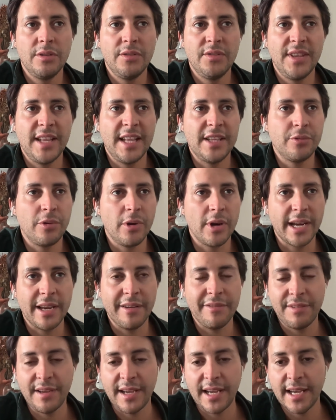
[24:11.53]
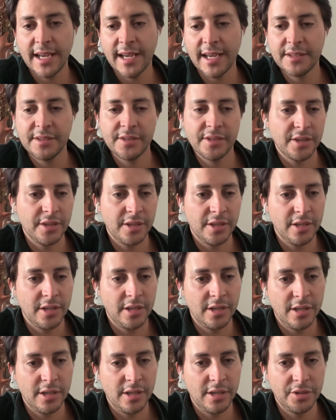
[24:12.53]
network effect
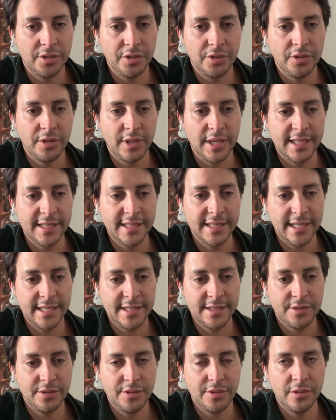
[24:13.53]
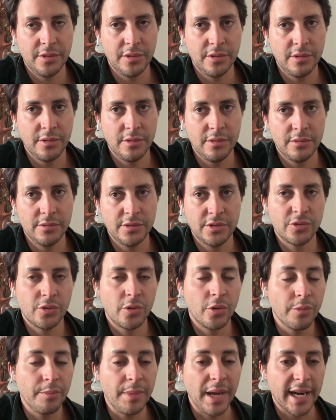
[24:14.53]
or, like there is no
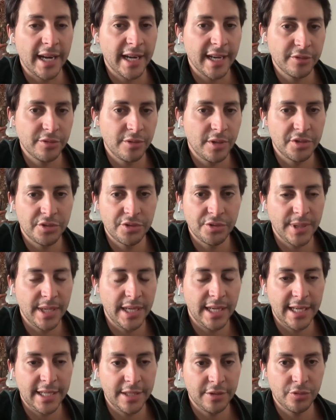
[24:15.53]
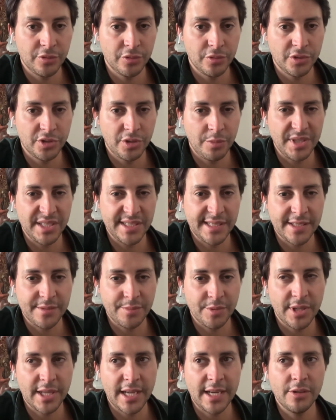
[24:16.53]
strong barrier to entry linked to the business
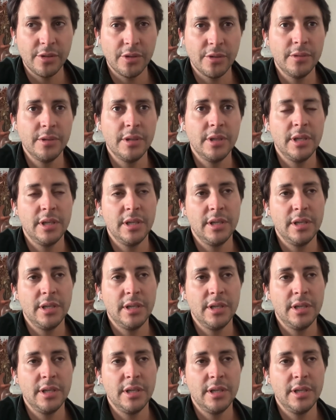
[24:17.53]
model, no?